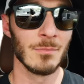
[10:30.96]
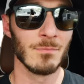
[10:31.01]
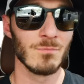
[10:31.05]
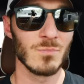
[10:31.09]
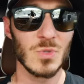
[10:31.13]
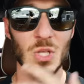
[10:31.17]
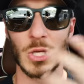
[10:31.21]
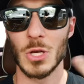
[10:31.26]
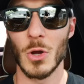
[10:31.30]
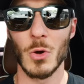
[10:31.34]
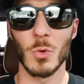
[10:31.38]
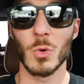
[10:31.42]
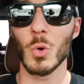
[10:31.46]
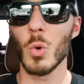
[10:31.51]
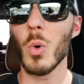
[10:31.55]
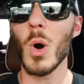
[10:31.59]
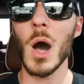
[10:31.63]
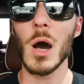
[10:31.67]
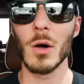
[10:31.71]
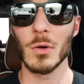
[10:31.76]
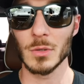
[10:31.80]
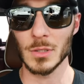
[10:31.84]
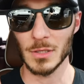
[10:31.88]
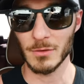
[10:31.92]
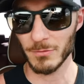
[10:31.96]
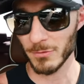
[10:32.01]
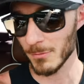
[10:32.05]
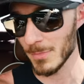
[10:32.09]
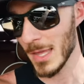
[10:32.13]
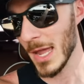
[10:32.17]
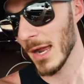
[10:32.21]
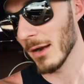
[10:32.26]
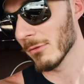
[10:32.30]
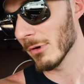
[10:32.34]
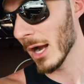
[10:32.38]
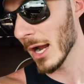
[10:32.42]
denote quality from
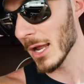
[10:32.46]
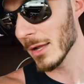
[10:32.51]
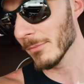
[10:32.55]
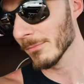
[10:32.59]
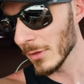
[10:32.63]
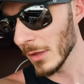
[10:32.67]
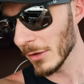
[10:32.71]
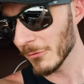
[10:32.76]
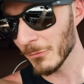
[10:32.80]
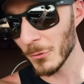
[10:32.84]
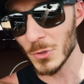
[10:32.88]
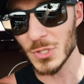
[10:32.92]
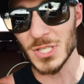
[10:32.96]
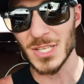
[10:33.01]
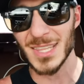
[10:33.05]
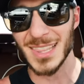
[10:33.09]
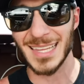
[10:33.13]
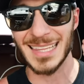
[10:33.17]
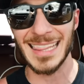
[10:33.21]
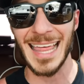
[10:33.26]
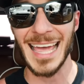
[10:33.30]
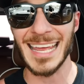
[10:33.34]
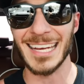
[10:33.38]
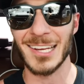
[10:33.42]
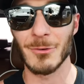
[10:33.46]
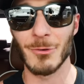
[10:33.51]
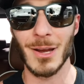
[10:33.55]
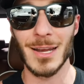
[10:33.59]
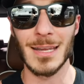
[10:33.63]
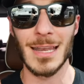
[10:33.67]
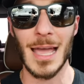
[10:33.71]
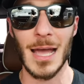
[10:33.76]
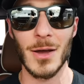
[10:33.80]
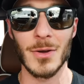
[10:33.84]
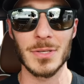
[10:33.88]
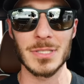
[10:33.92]
that, right? Unfortunately, the lighting right
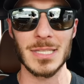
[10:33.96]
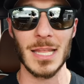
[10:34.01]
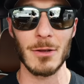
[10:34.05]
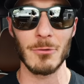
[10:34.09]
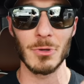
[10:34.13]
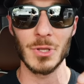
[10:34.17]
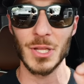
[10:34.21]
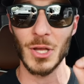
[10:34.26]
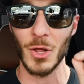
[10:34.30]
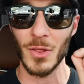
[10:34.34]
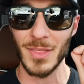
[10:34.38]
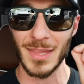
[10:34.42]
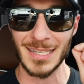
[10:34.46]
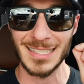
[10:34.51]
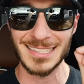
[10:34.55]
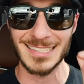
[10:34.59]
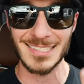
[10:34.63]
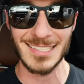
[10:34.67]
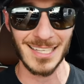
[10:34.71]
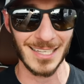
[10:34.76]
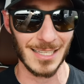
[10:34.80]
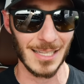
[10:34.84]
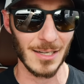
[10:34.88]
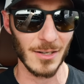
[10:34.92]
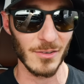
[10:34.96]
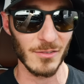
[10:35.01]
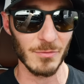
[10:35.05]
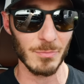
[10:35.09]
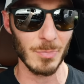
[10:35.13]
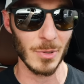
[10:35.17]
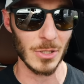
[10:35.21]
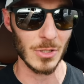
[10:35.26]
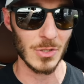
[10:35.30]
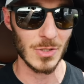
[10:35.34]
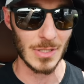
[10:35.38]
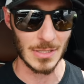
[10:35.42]
now is not really all that indicative,
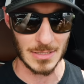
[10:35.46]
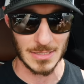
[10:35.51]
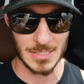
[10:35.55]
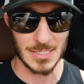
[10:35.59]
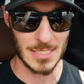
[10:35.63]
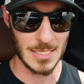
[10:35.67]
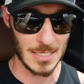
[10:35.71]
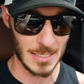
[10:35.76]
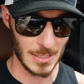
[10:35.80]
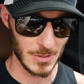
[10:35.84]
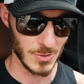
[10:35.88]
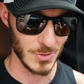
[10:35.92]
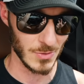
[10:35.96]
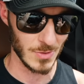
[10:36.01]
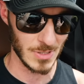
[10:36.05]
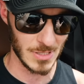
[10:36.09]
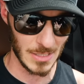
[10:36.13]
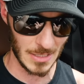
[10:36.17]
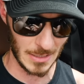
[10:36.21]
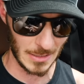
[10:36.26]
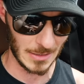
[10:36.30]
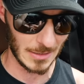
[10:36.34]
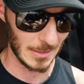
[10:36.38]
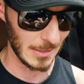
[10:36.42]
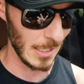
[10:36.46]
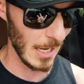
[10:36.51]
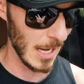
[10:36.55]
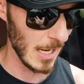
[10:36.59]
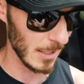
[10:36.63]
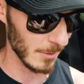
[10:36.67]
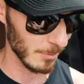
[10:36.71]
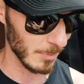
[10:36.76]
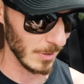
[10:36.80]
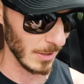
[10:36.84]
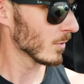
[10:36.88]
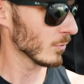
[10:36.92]
but you can see it as you're sitting in the
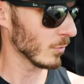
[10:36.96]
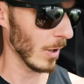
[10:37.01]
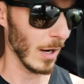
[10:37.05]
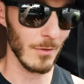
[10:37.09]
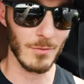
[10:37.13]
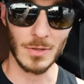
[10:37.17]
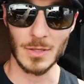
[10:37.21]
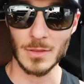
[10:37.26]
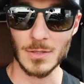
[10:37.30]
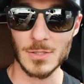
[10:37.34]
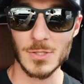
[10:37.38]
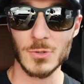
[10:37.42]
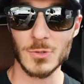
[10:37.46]
cockpit driving this